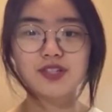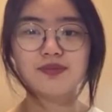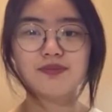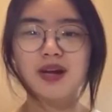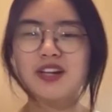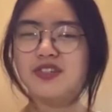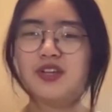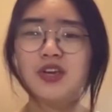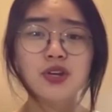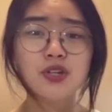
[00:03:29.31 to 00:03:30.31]
matters
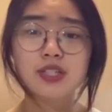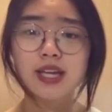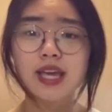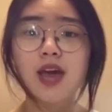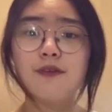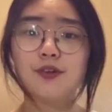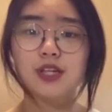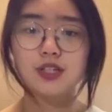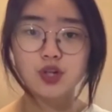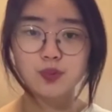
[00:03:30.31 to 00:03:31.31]
hugely for the
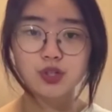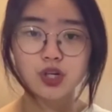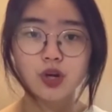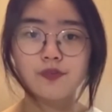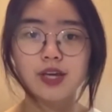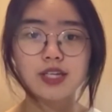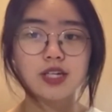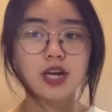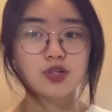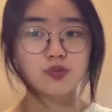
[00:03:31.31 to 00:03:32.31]
adoption of the
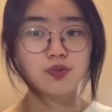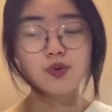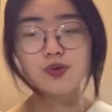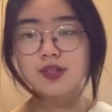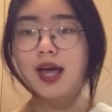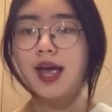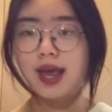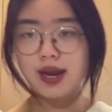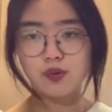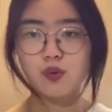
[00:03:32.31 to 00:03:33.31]
international rules
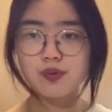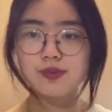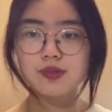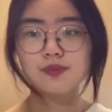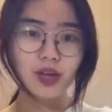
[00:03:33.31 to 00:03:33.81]
and norms.